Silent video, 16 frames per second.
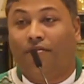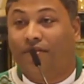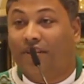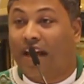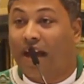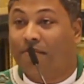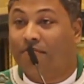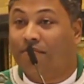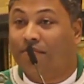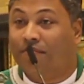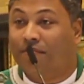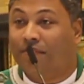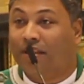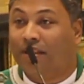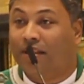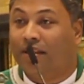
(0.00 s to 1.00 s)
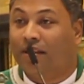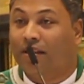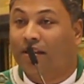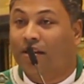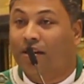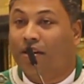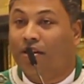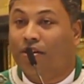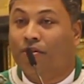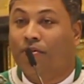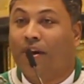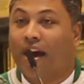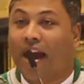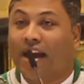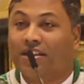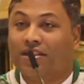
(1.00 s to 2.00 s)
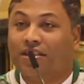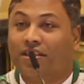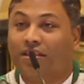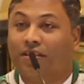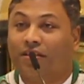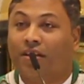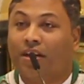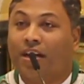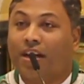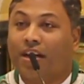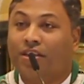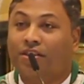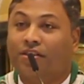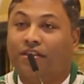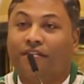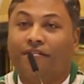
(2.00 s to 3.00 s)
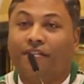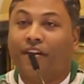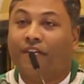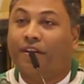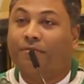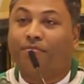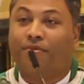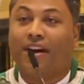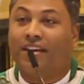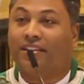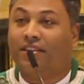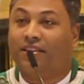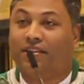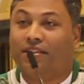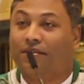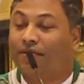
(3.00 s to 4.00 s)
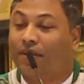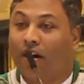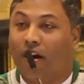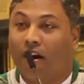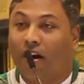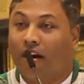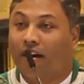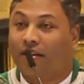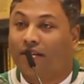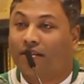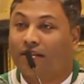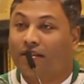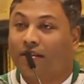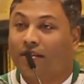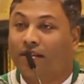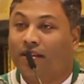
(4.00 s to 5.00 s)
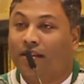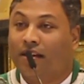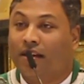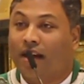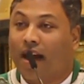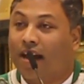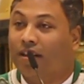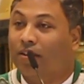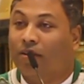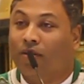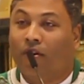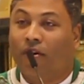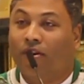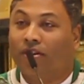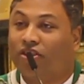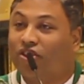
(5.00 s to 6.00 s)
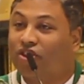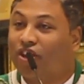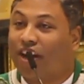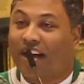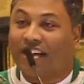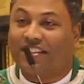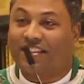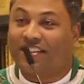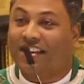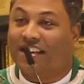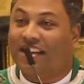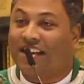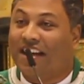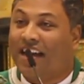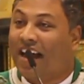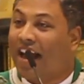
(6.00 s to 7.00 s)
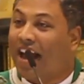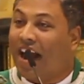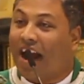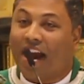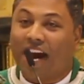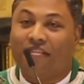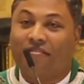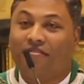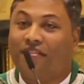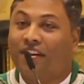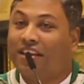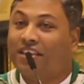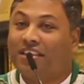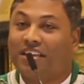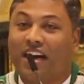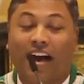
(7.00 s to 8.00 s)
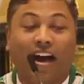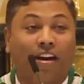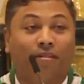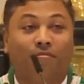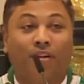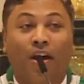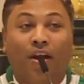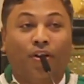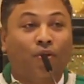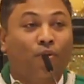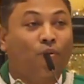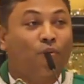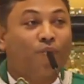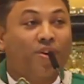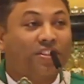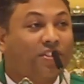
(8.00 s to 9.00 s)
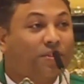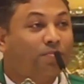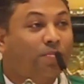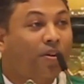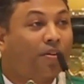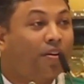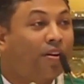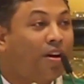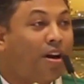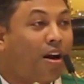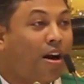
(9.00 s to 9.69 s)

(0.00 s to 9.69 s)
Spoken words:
them. You enter into the very presence of God. And the Lord checks in every time you whisper a